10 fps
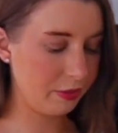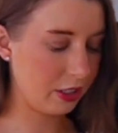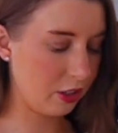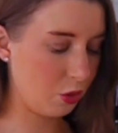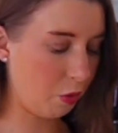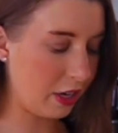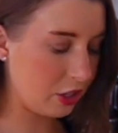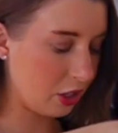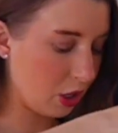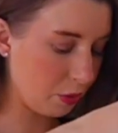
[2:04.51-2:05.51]
This is white
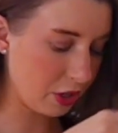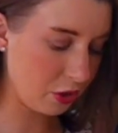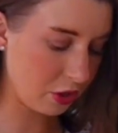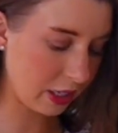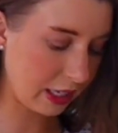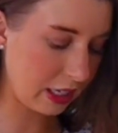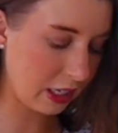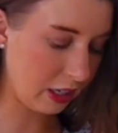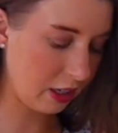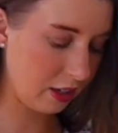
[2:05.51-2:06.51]
sugar we're using
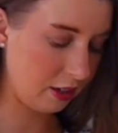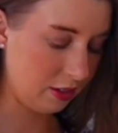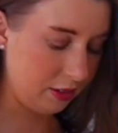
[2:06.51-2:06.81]
here.